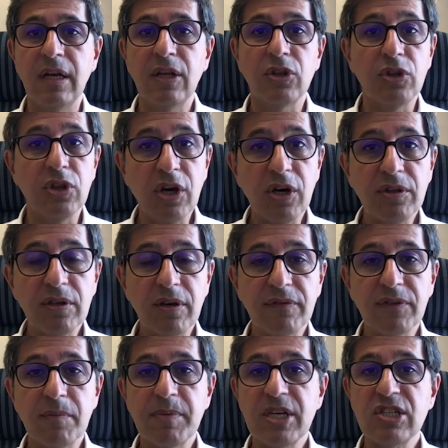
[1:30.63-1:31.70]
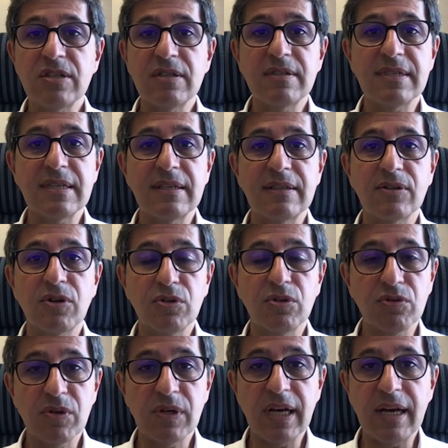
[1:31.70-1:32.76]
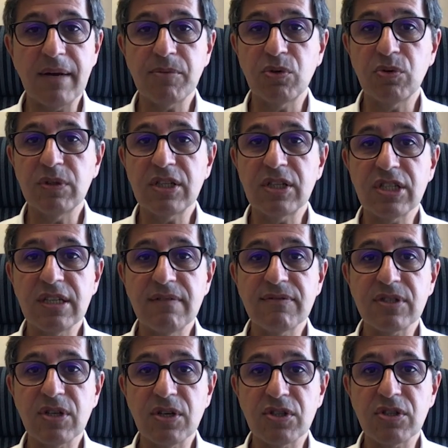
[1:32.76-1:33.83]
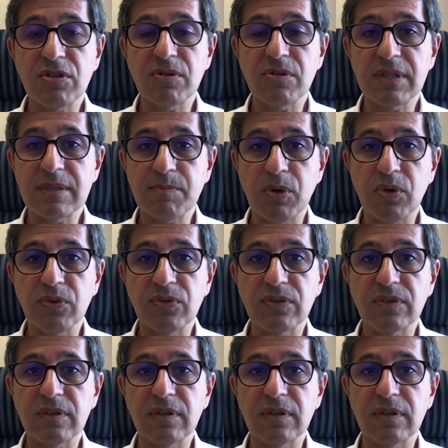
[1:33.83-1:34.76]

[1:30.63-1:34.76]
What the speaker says: None of the patients in the control arm could achieve such a response.